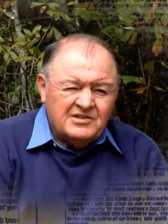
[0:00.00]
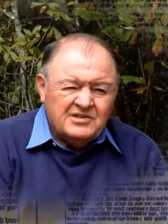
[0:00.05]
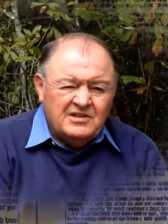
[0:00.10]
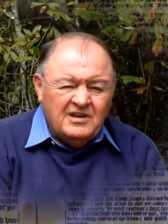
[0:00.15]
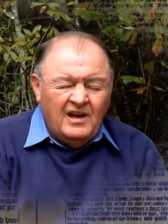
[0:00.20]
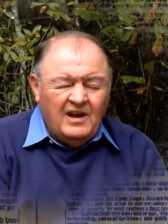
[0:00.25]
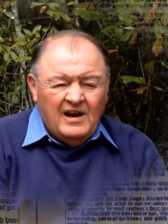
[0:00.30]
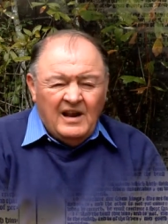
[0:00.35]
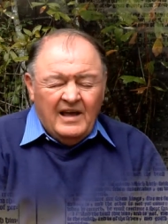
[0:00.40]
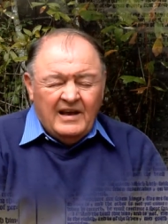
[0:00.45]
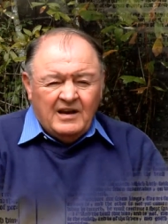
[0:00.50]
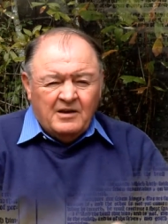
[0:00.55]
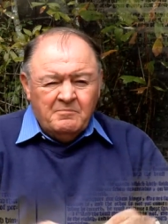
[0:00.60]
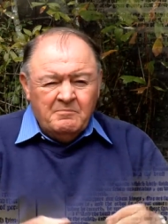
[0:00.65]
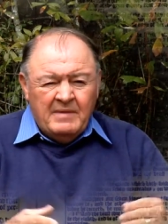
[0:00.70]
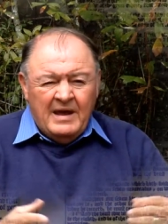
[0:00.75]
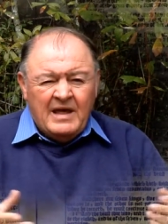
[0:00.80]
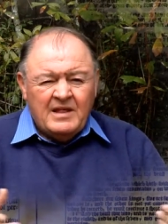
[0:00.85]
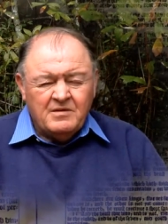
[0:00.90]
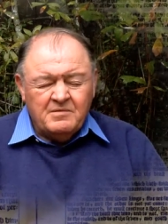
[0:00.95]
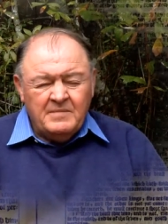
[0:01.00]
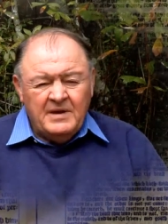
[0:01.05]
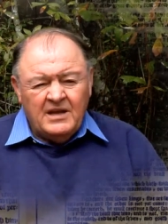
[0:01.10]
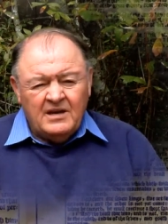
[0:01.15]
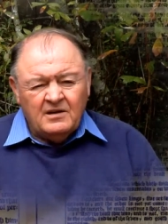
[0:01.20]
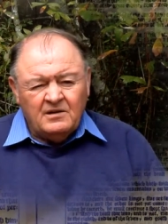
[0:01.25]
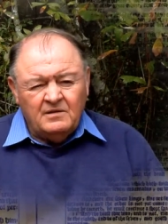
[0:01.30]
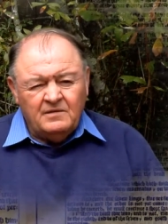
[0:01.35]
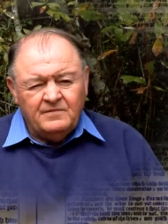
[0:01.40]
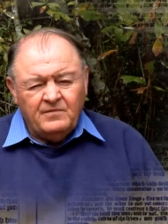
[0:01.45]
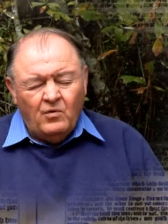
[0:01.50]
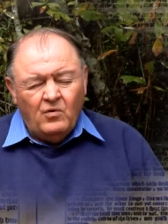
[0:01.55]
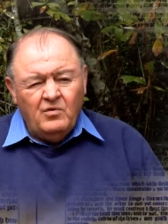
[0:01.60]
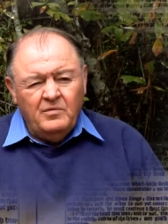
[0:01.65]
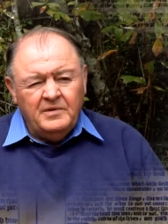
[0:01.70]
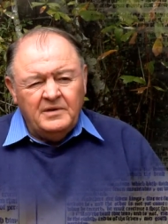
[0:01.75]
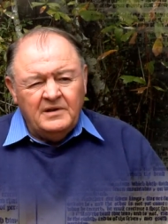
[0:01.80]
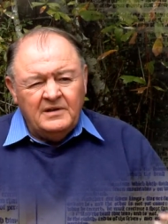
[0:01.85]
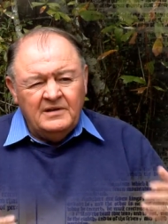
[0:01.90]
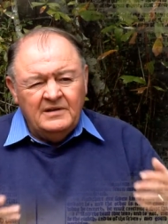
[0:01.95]
it's not like a mathematical
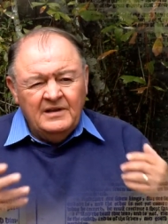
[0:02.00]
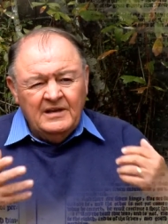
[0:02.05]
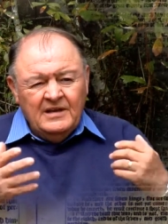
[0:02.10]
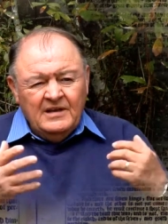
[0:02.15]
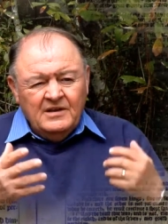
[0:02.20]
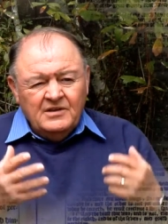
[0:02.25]
formula,